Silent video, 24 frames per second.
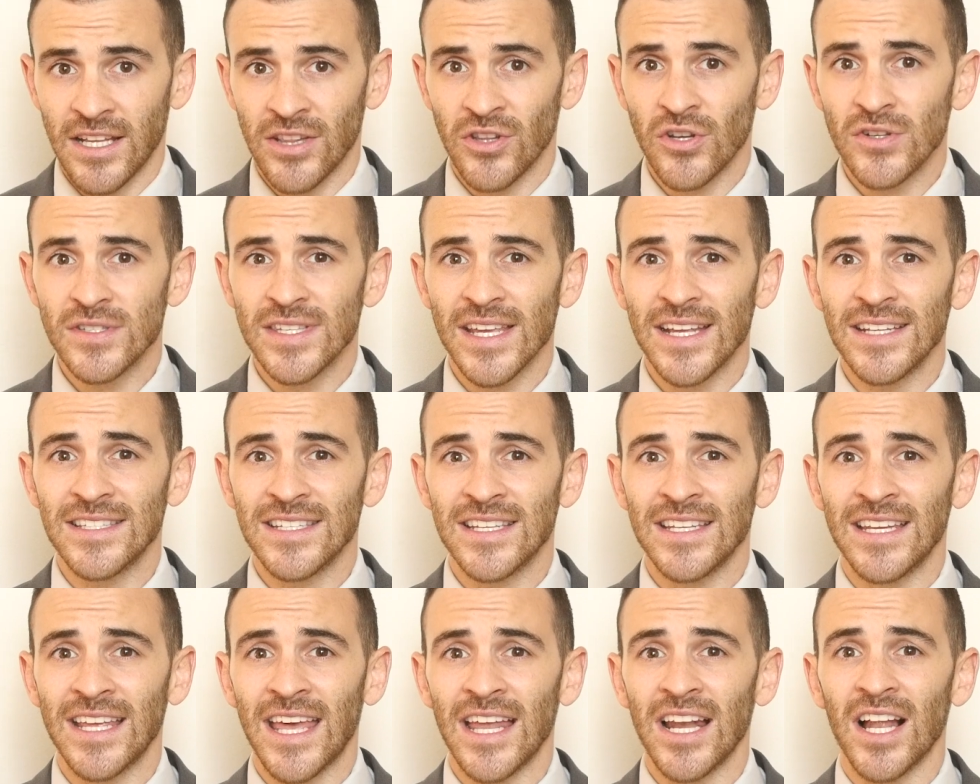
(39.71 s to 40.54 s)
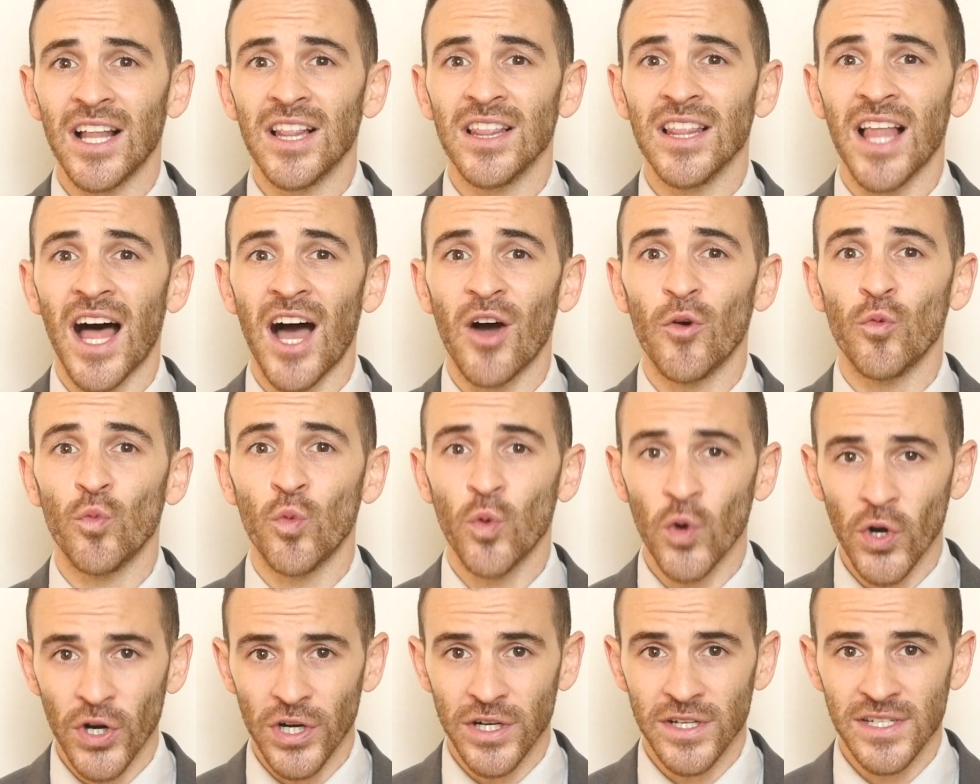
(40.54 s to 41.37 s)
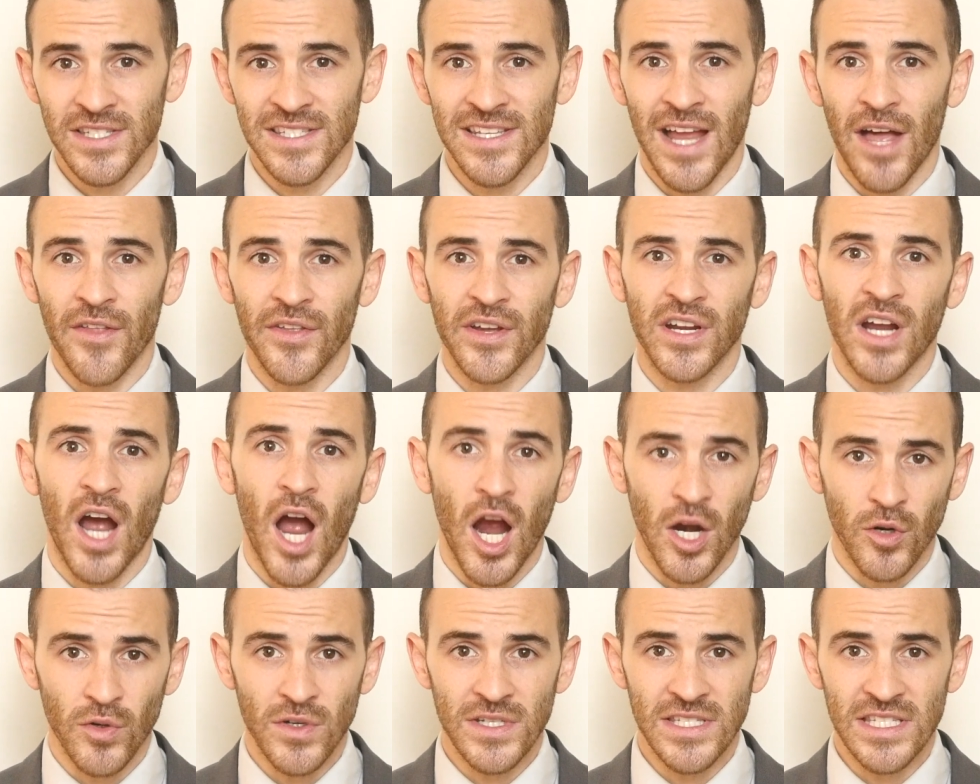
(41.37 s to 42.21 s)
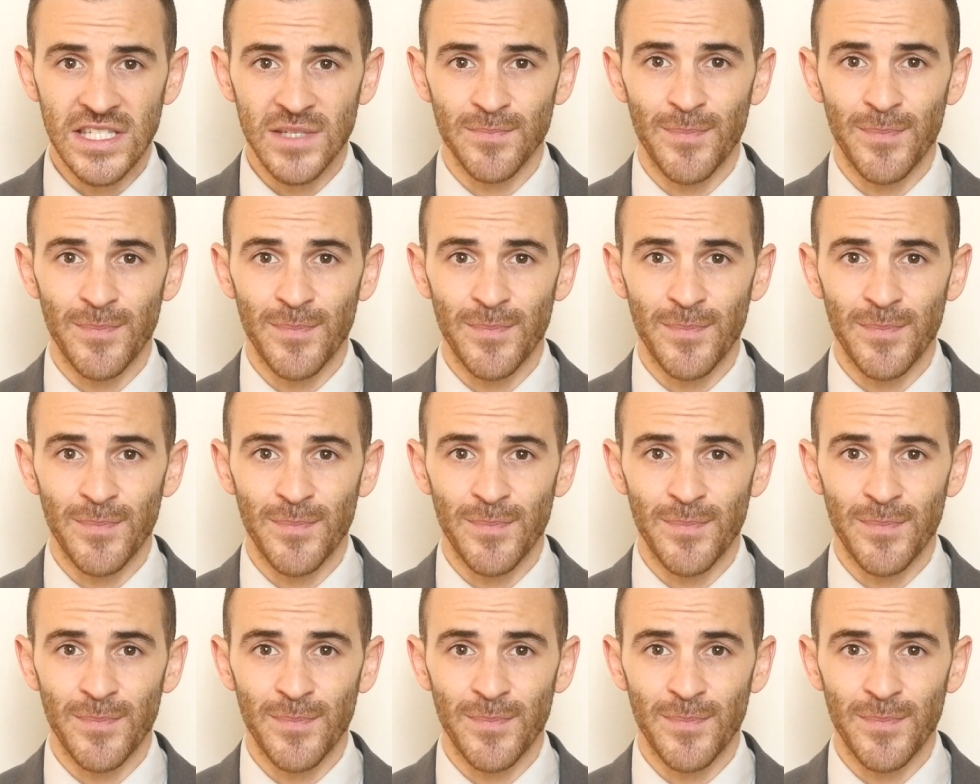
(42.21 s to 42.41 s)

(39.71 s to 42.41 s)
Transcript: it looks like it's gonna get a lot worse now that Congress is